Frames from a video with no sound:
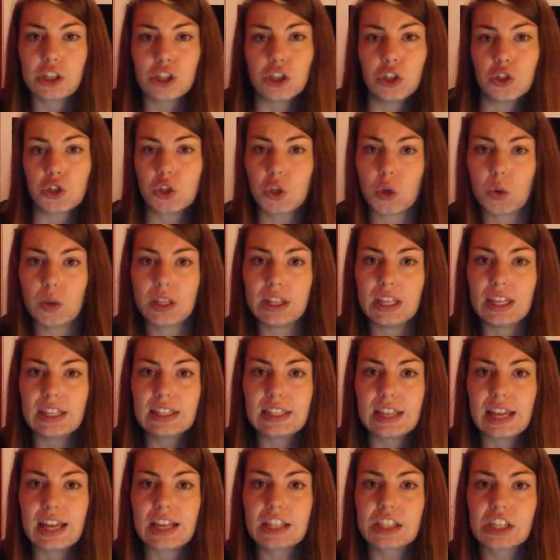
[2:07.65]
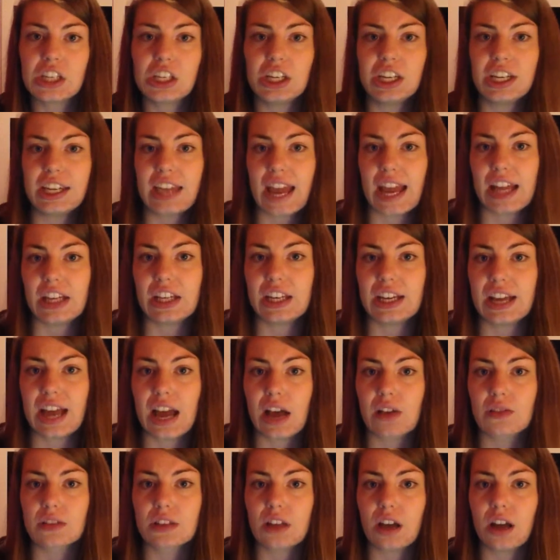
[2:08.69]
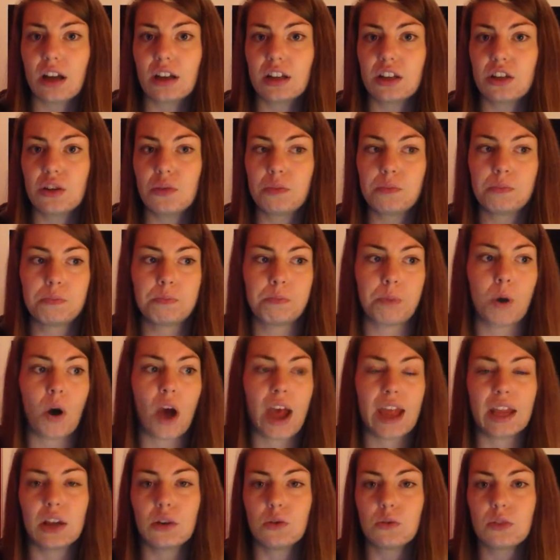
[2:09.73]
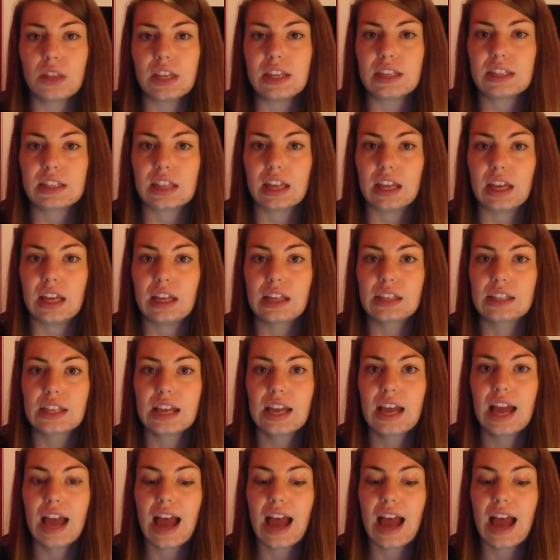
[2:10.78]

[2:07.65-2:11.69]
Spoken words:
and you're doing these things and you're getting your nails done and you're buying all these things,